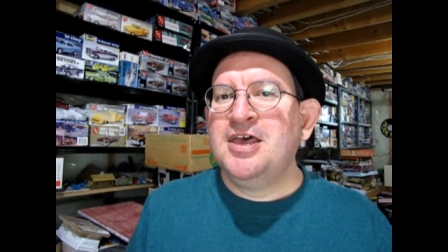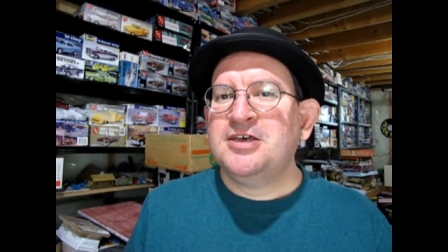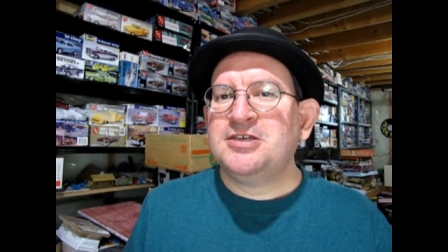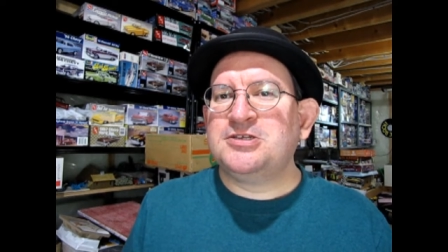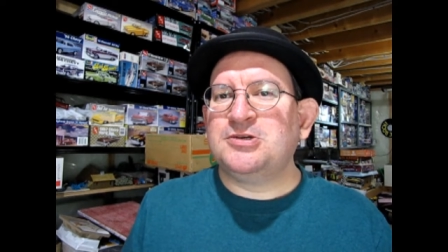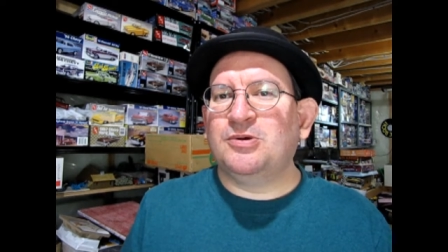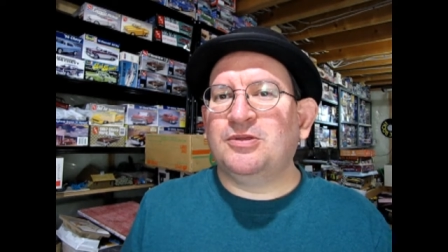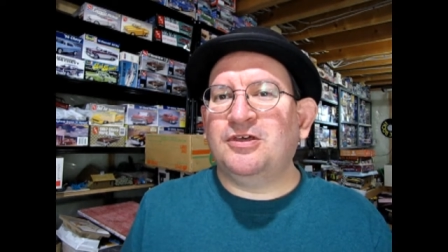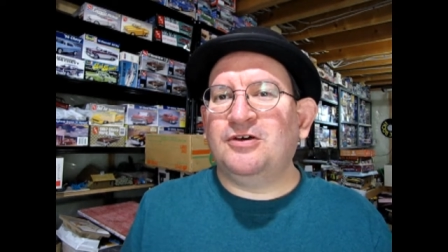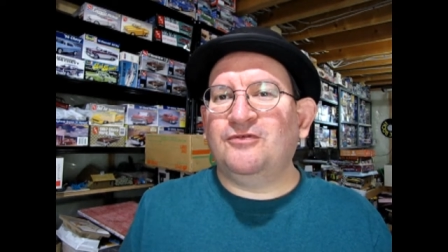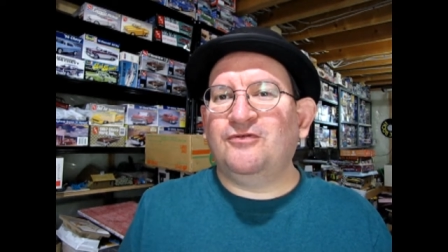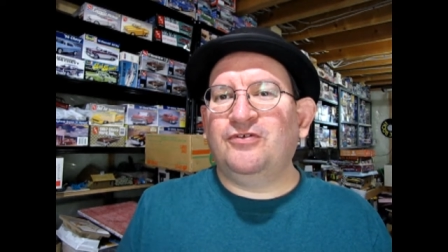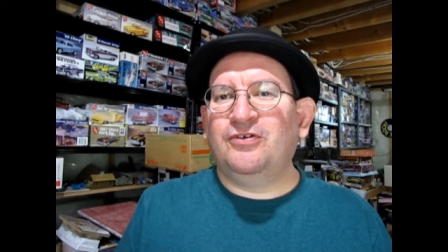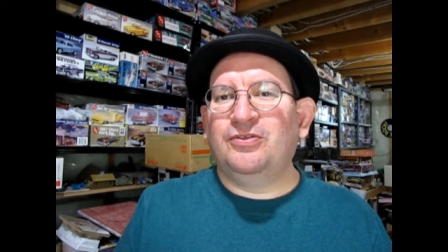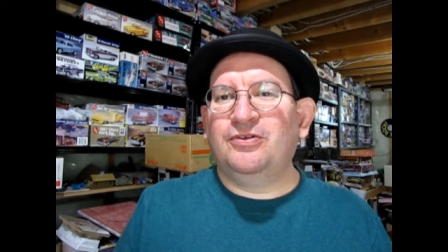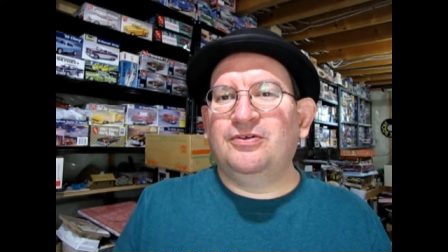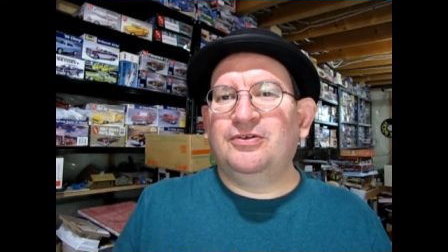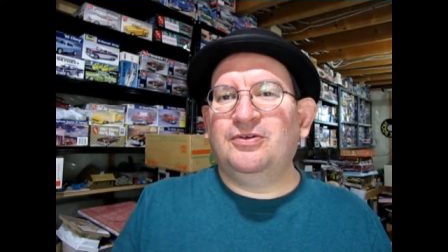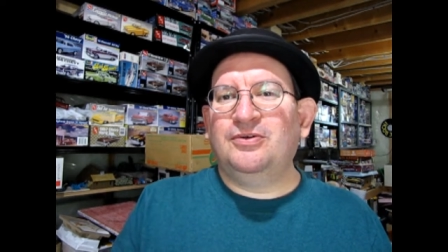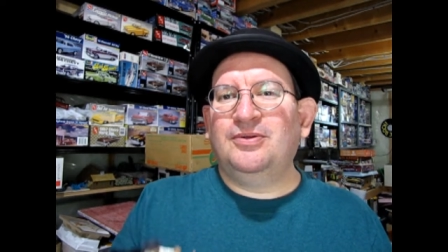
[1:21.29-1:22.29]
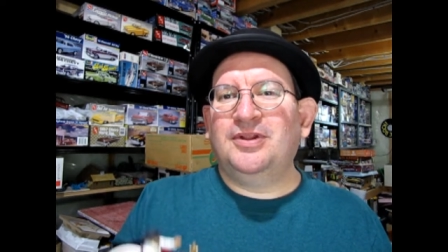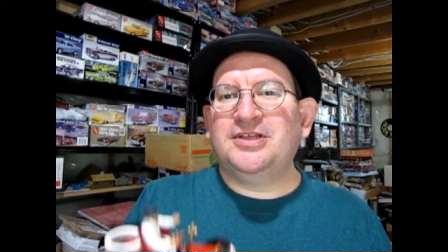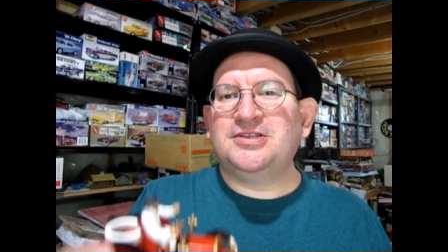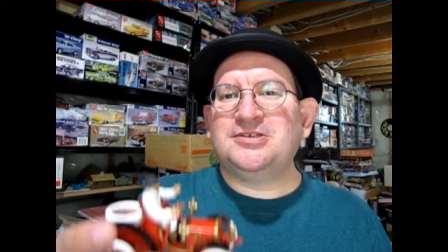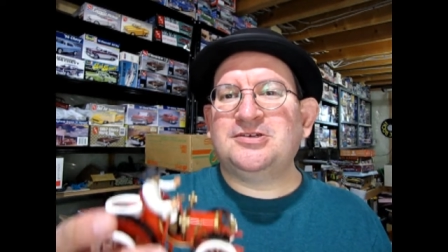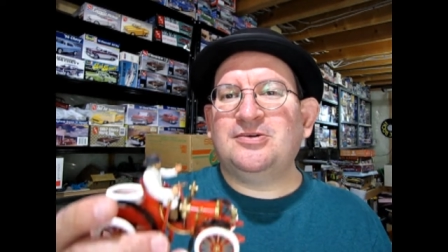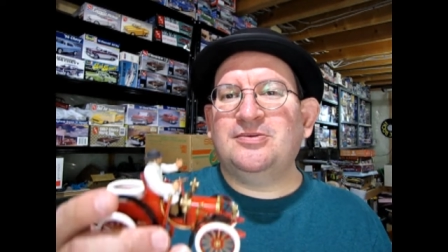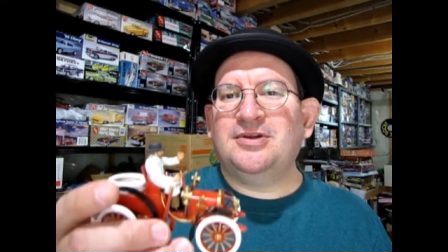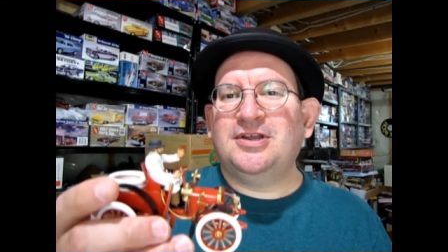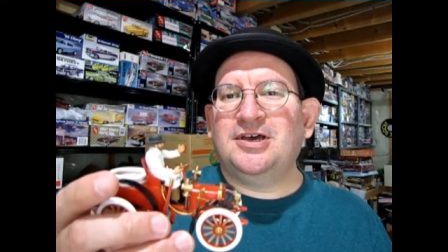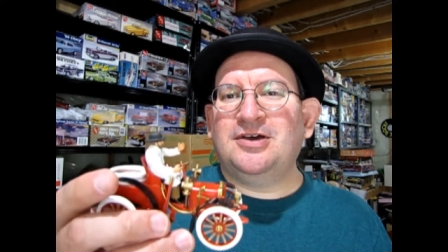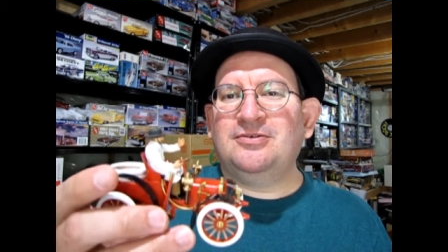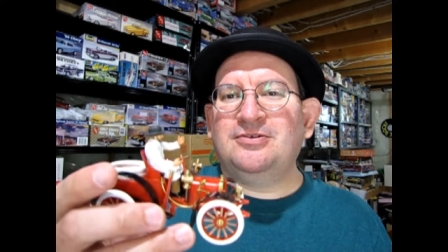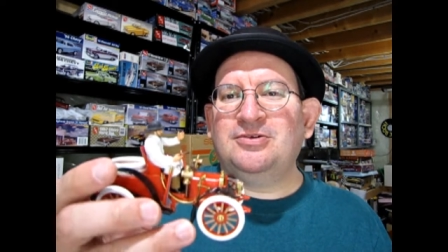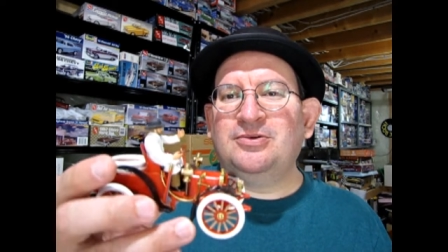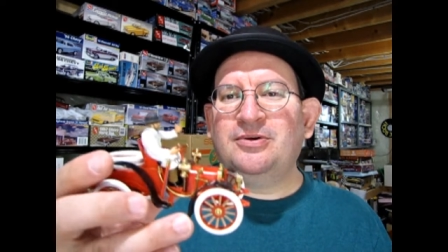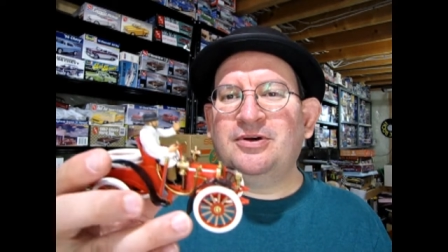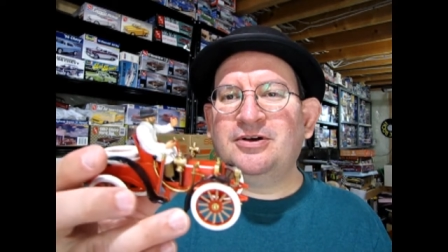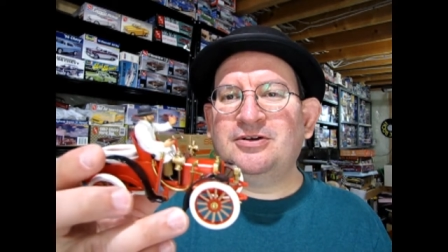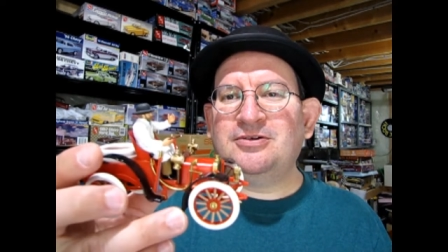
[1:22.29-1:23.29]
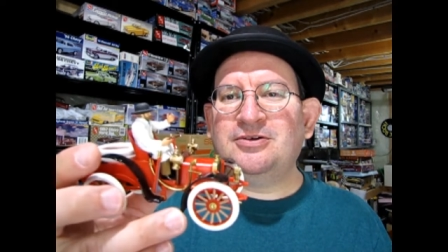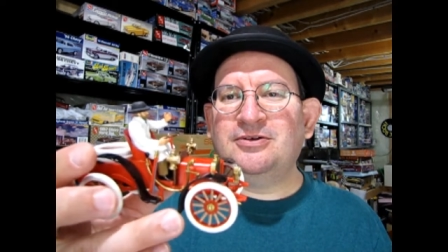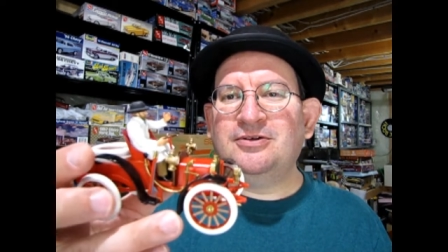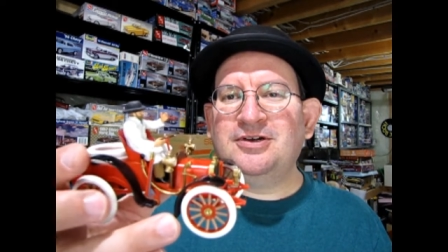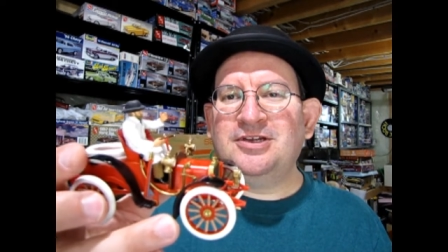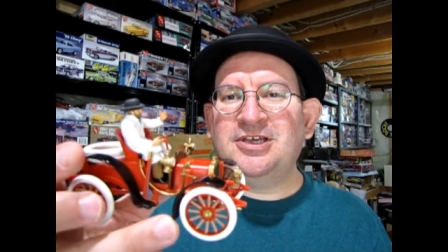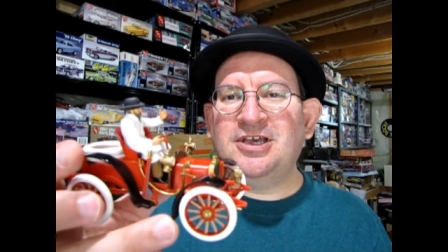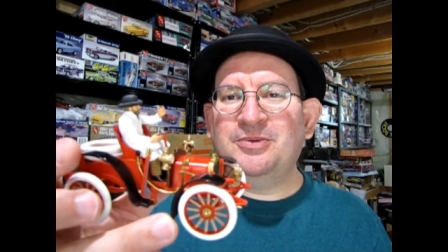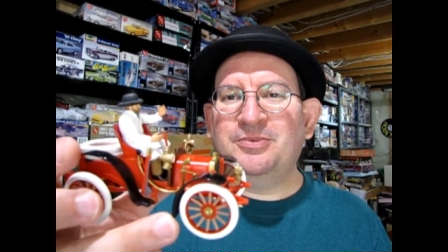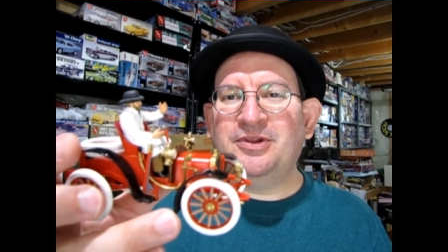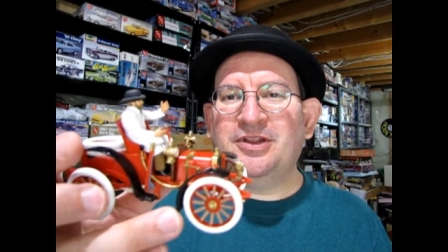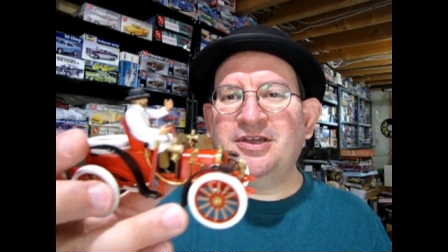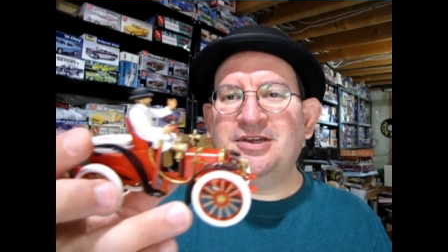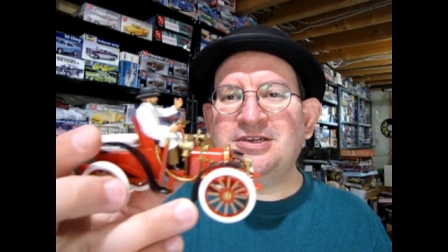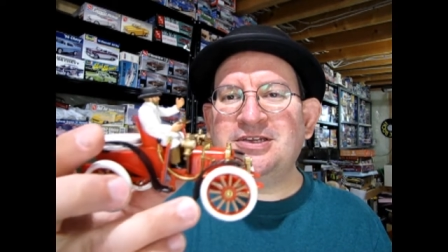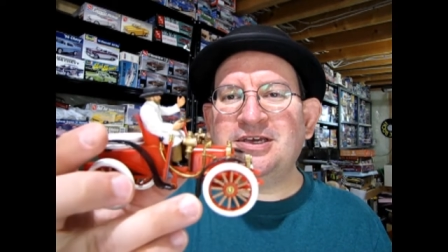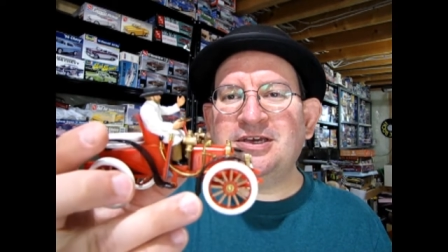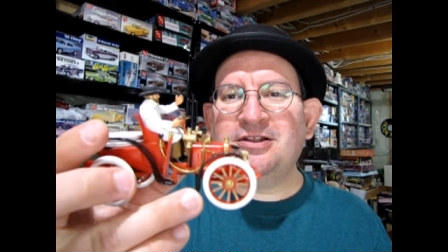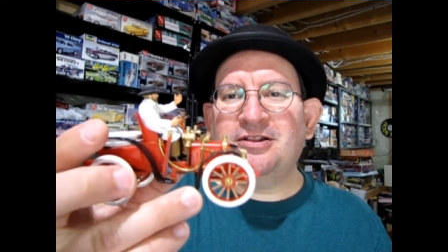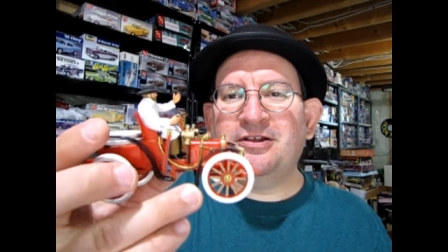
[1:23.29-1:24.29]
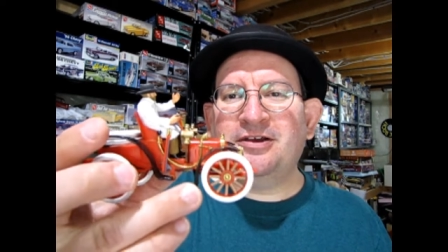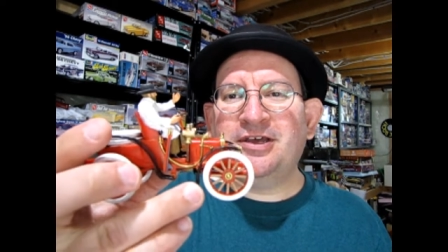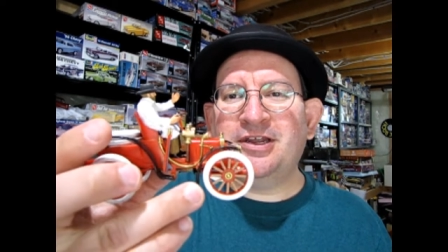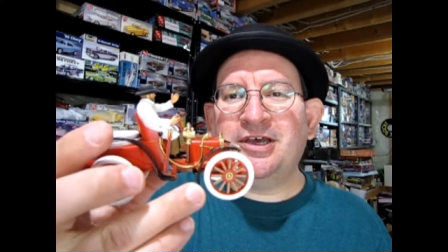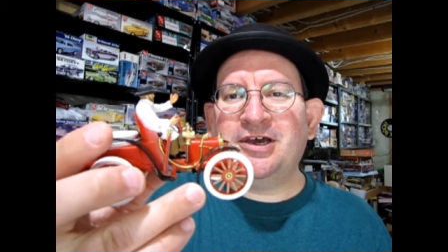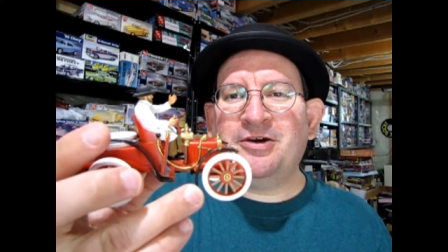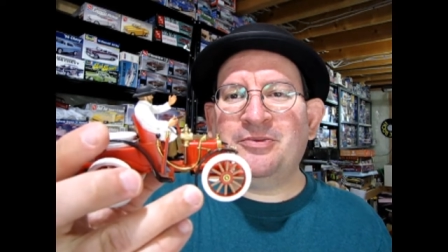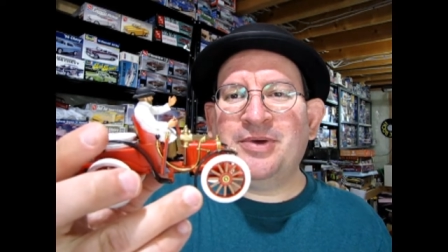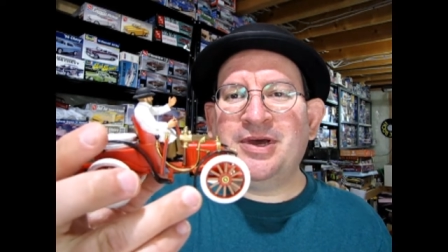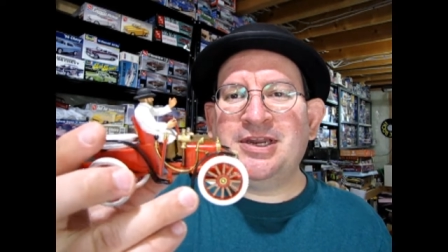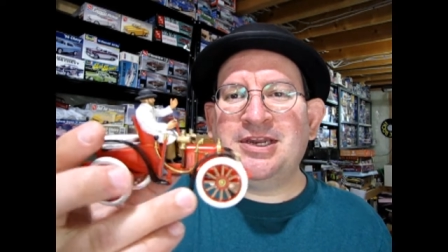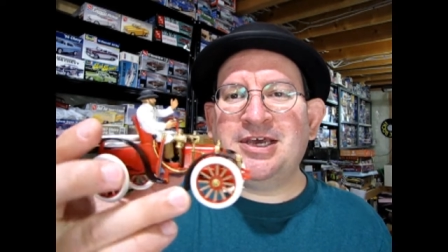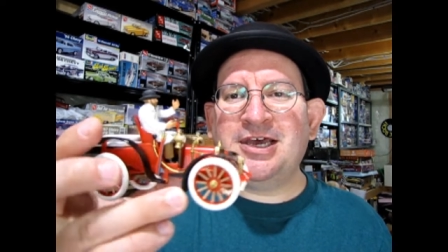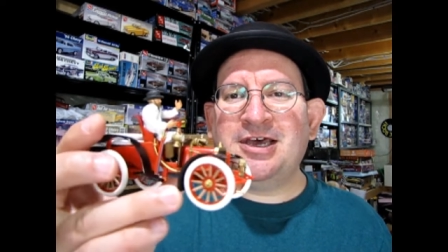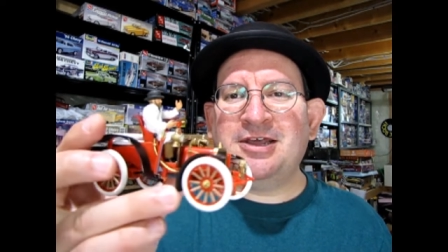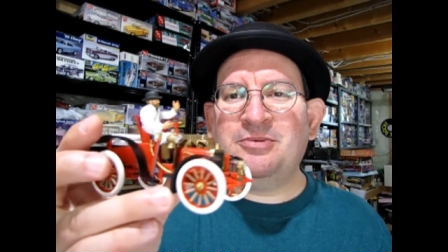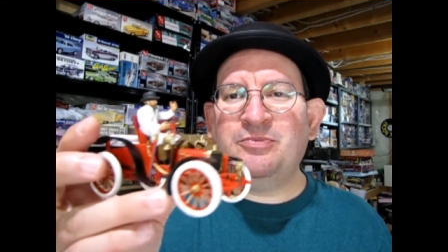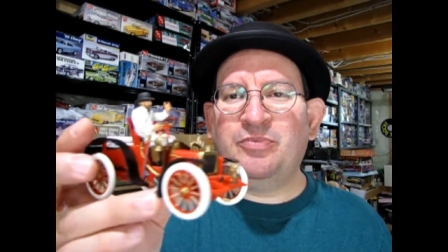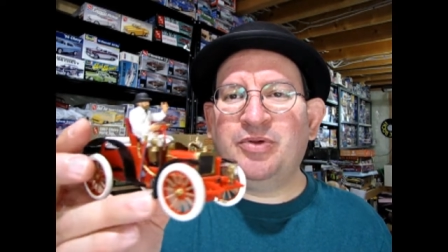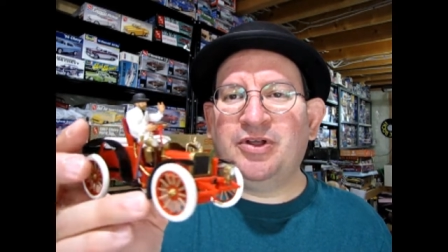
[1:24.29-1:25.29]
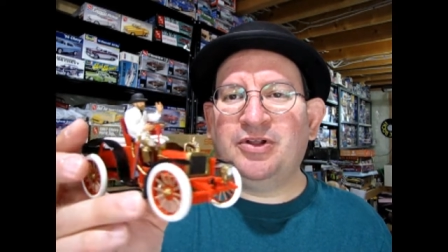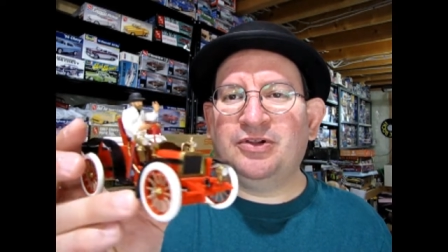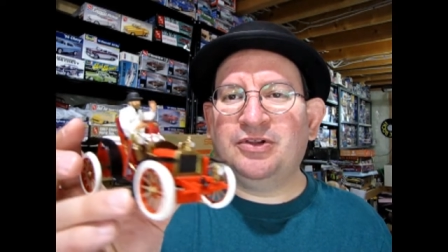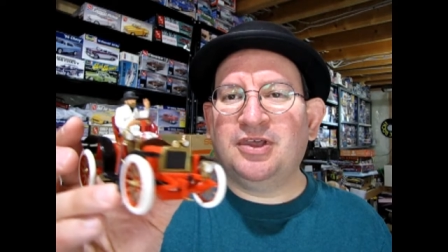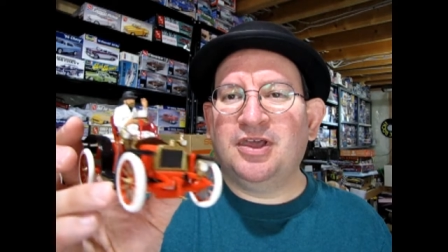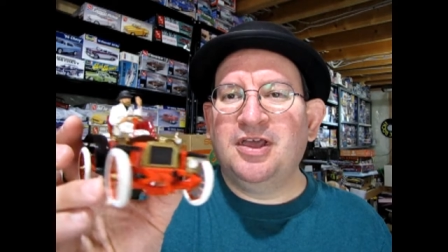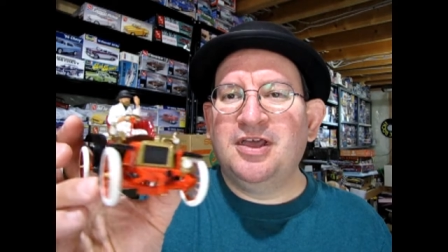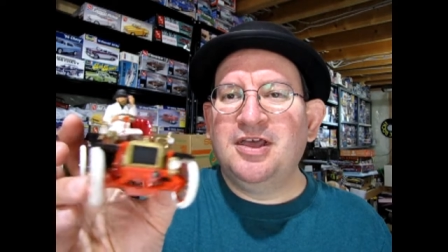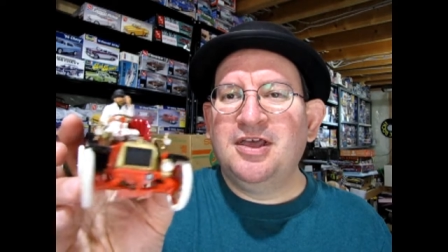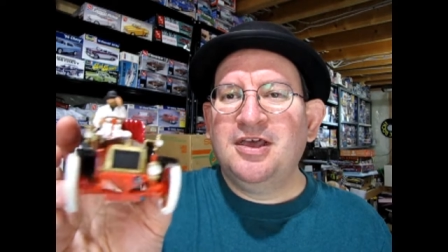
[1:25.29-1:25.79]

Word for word: So without further ado, let's go down to our turntable and take a look at how my dad built